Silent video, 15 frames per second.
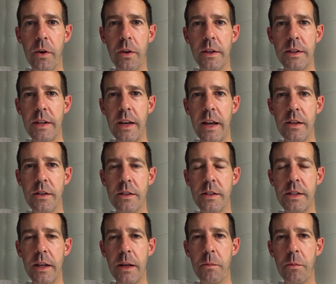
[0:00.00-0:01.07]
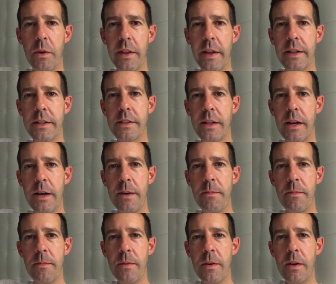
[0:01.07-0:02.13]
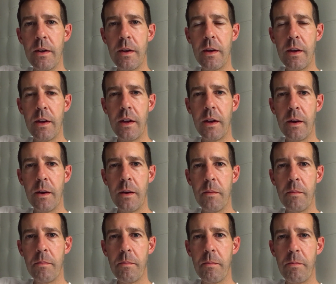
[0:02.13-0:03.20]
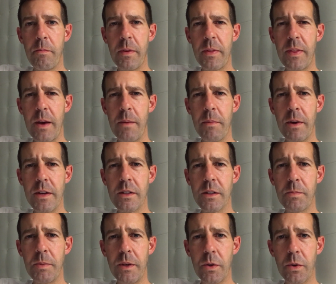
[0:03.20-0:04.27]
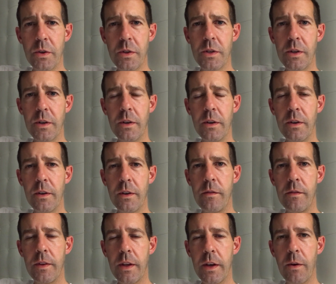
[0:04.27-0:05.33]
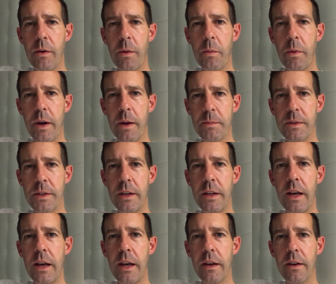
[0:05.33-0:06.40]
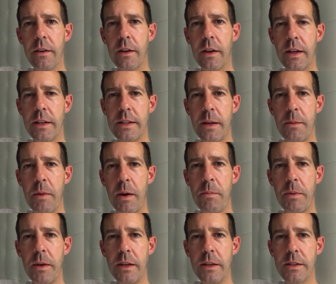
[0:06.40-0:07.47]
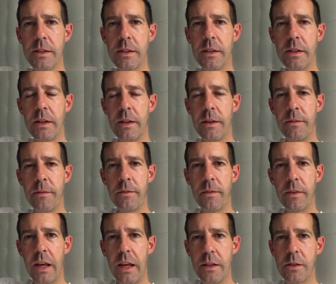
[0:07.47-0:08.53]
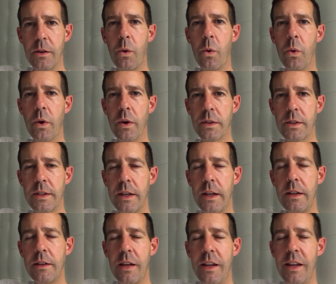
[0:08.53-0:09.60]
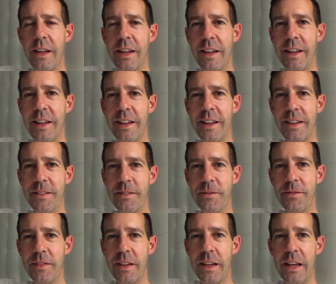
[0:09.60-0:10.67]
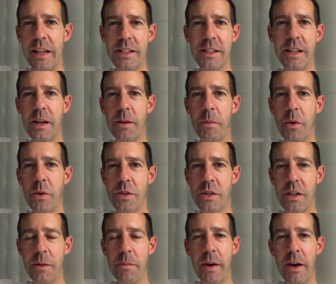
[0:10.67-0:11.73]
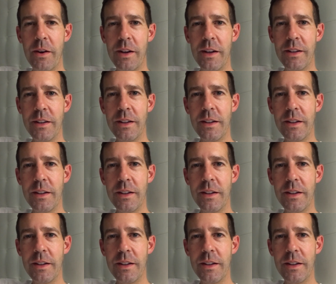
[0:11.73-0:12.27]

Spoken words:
early today and just seeing him one last time. But that might just be torture. I went up Sunday. I said my piece. He's a horse. He's not emotional about it.